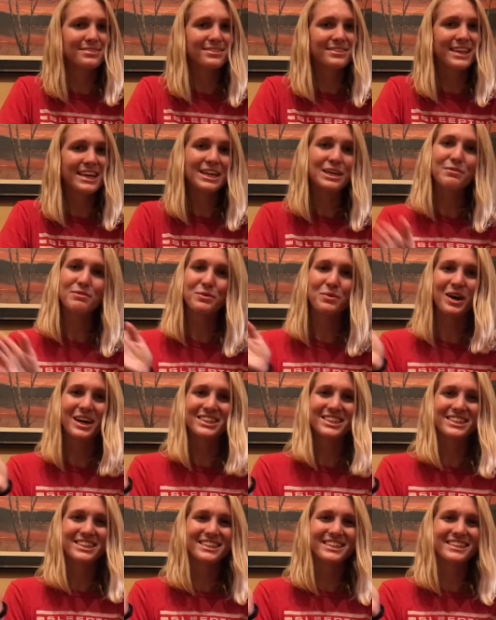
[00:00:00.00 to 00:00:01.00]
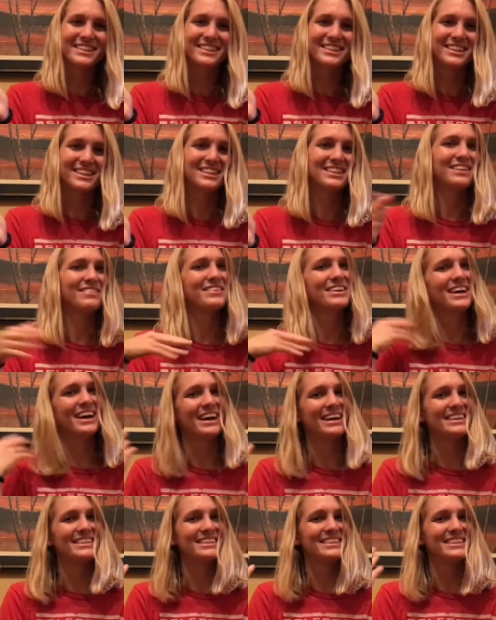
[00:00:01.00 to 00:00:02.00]
Thank you for watching. Love you
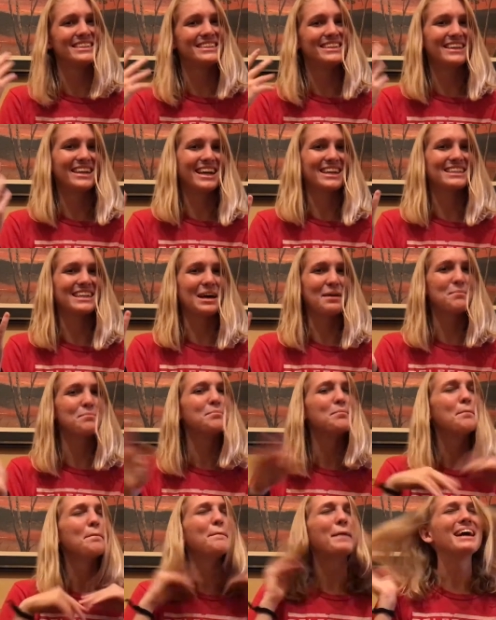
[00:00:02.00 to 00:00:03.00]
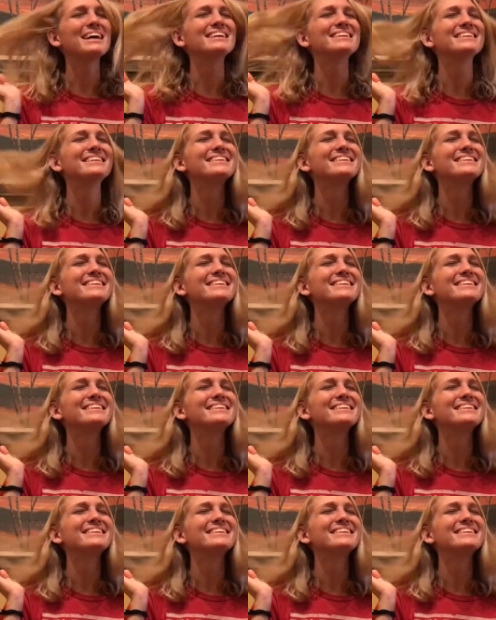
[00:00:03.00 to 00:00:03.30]
guys. See you next time. Bye.